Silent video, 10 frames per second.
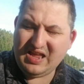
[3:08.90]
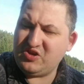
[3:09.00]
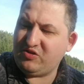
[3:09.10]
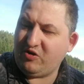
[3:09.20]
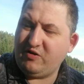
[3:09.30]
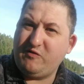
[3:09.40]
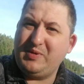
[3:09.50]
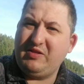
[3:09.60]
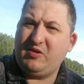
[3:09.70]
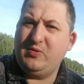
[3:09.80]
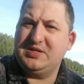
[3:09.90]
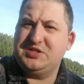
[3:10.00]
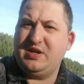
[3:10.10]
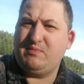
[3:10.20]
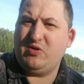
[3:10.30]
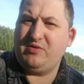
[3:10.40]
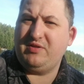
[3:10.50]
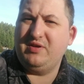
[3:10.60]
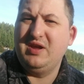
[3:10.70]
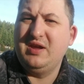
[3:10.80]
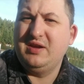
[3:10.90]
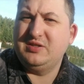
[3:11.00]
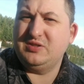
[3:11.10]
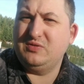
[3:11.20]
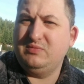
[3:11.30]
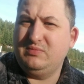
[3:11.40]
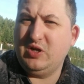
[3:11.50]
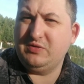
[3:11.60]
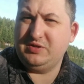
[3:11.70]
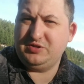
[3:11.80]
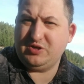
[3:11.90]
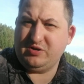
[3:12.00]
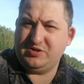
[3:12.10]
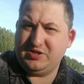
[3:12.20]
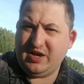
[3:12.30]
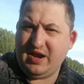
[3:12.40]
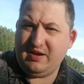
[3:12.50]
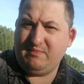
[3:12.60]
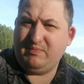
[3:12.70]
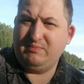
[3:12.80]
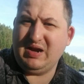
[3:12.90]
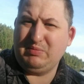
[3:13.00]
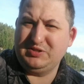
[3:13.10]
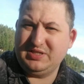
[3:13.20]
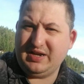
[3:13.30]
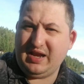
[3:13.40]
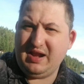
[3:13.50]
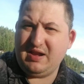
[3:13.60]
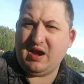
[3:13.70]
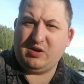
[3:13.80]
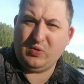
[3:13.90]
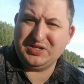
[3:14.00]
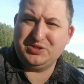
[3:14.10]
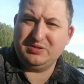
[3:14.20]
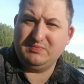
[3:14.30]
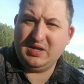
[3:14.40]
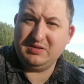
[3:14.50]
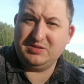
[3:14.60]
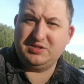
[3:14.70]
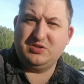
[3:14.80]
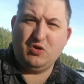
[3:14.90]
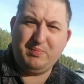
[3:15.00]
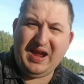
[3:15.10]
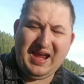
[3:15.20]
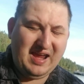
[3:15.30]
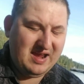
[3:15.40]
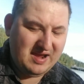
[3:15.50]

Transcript: it's just hard for me as a questioning person to go to church and Bible study and not question and just obey.